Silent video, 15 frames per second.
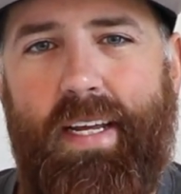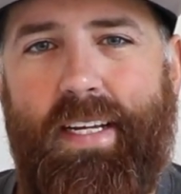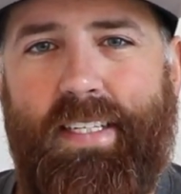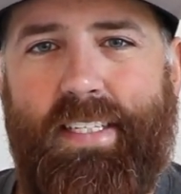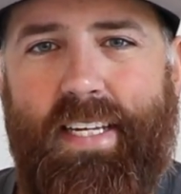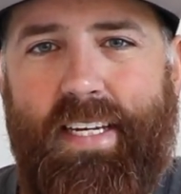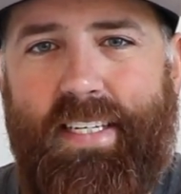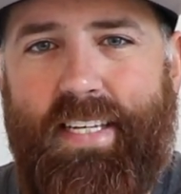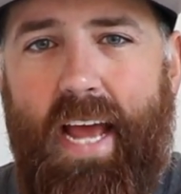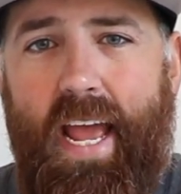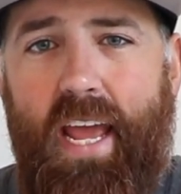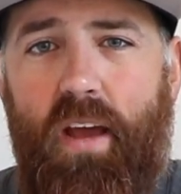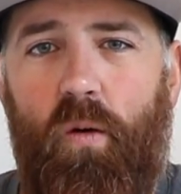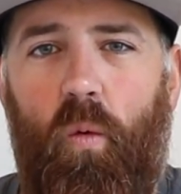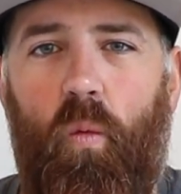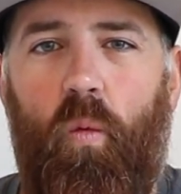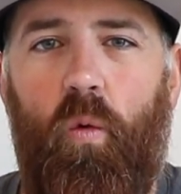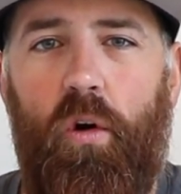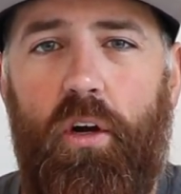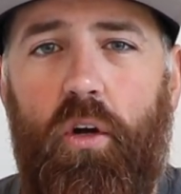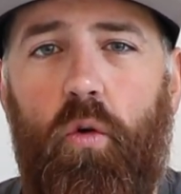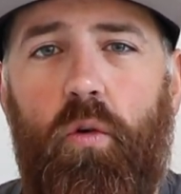and today
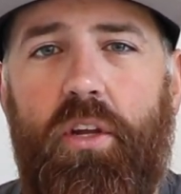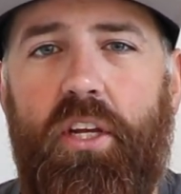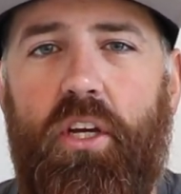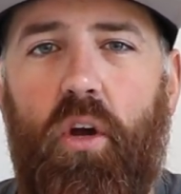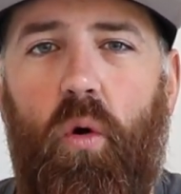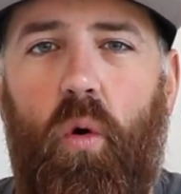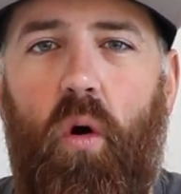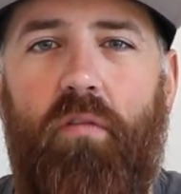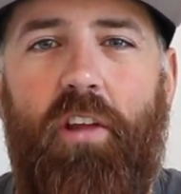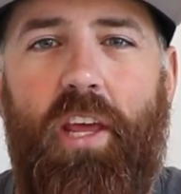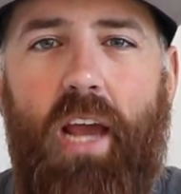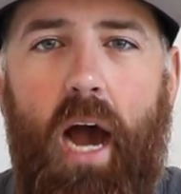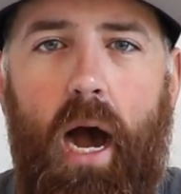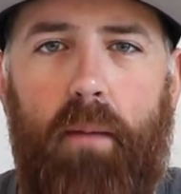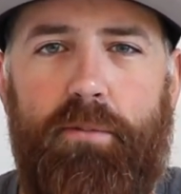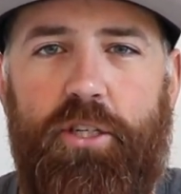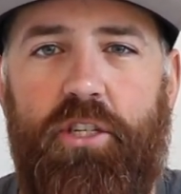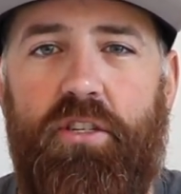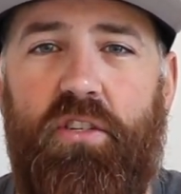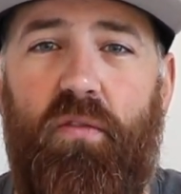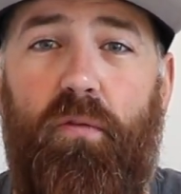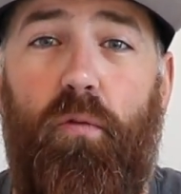we're going to go over the
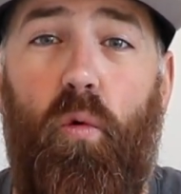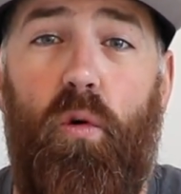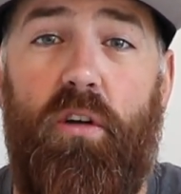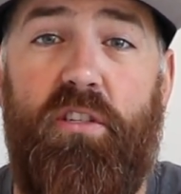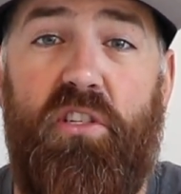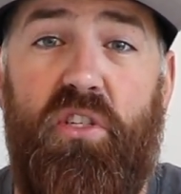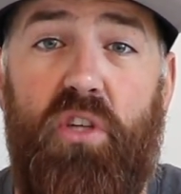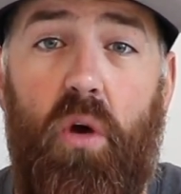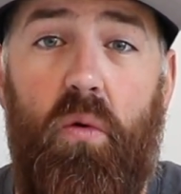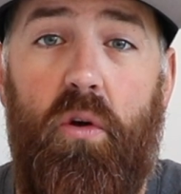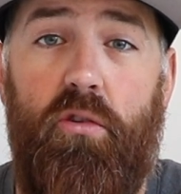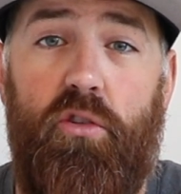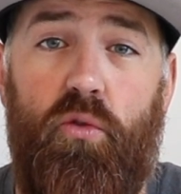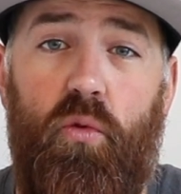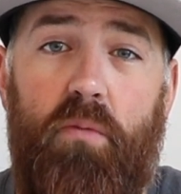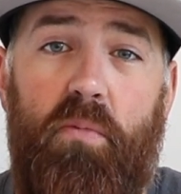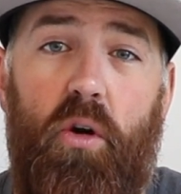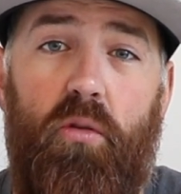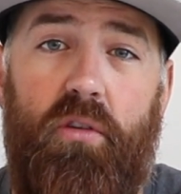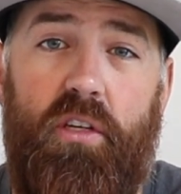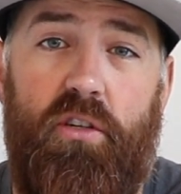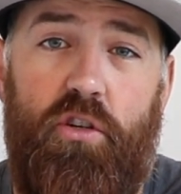options for Sonos
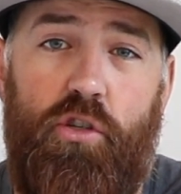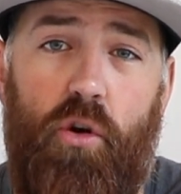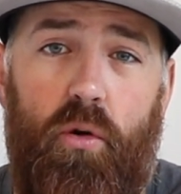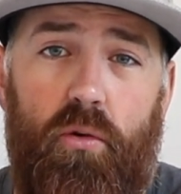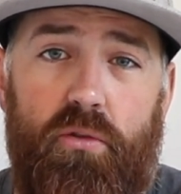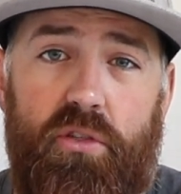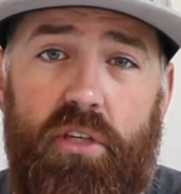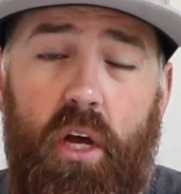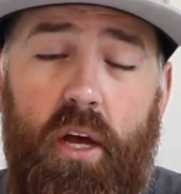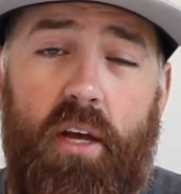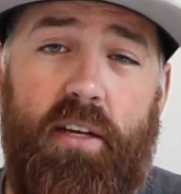remote controls